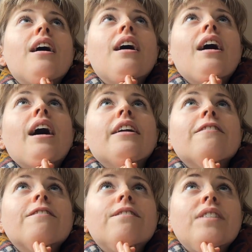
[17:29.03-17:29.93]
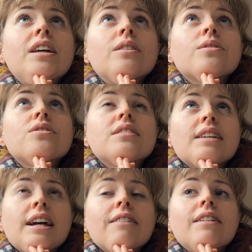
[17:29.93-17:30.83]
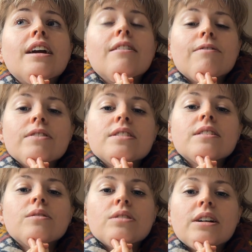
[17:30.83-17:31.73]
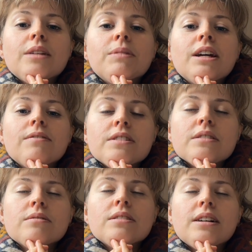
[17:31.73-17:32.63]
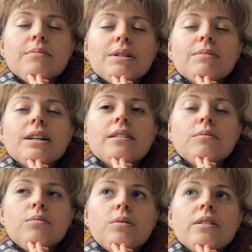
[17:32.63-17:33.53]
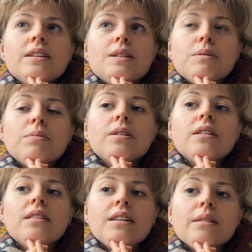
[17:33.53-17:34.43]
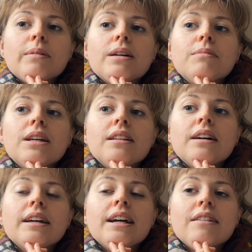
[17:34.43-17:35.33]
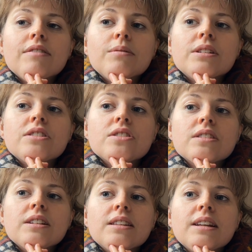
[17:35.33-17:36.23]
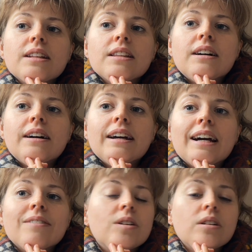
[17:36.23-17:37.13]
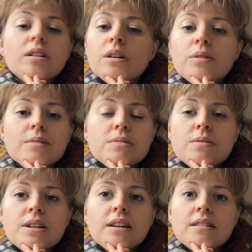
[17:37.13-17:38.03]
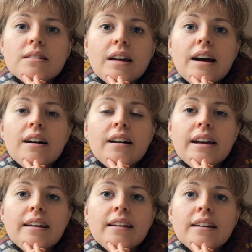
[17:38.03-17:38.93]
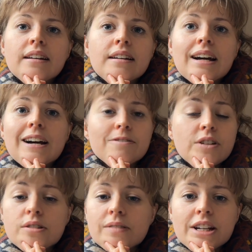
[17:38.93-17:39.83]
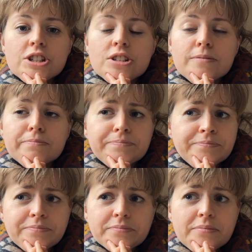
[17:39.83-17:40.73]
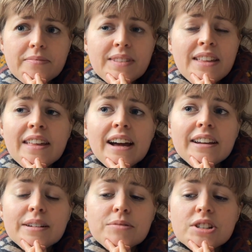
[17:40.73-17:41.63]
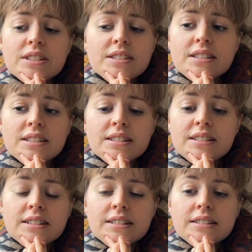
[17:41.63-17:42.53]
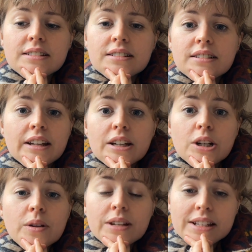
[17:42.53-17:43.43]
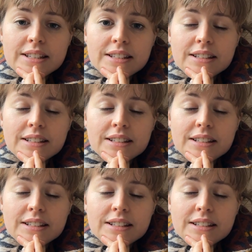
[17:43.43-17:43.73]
and it feels scary every single time. And every single time I'm like, what are these people going to think about me? Like, everyone is just going to think that I haven't got a clue what I'm doing, that I have no direction, that I'm just like clueless.